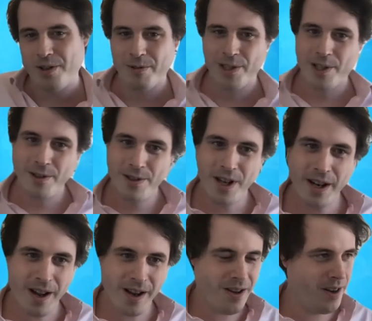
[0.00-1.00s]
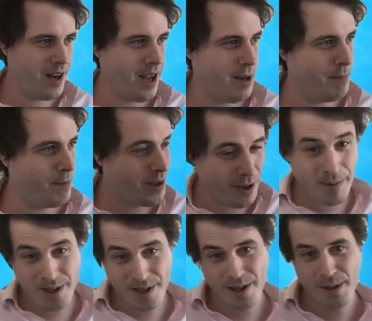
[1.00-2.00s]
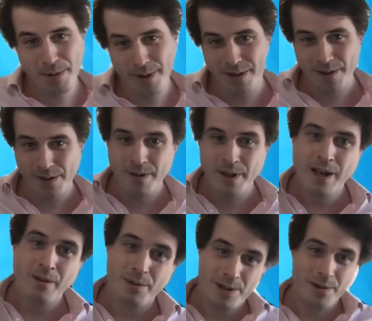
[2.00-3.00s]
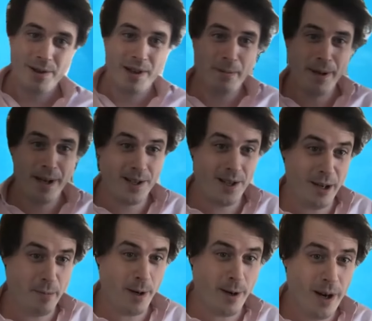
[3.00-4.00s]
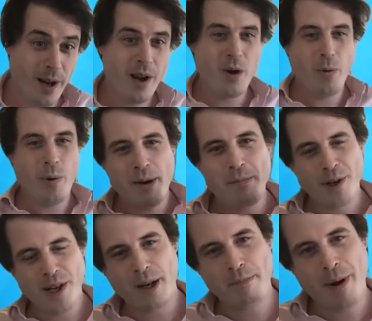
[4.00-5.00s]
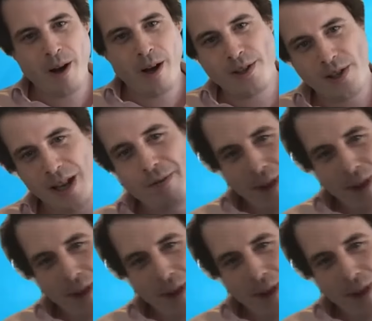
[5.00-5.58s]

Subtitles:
results. I can't name too much at this point because we're still doing the POC, but we can predict parts that if